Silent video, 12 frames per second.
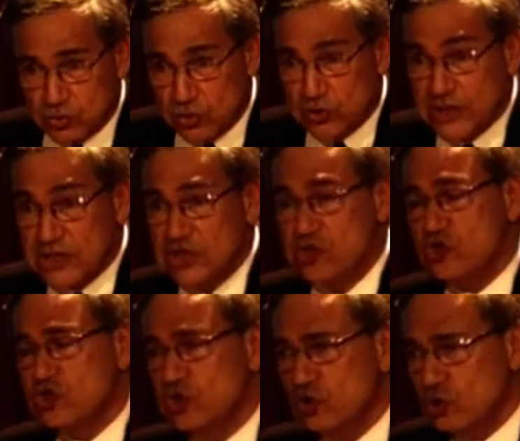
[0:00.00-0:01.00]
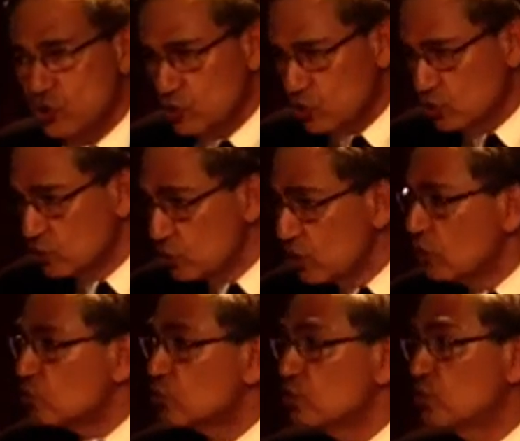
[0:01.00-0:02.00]
to the institution,
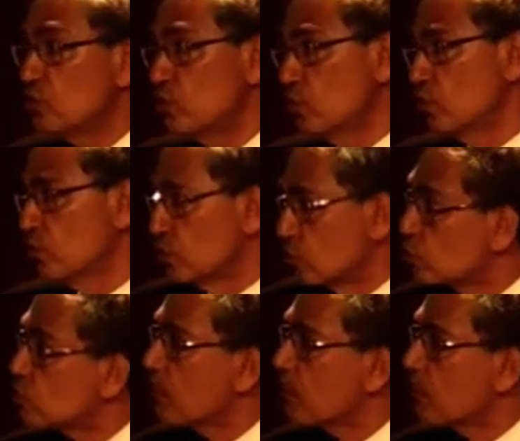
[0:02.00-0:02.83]
to the ruler, to the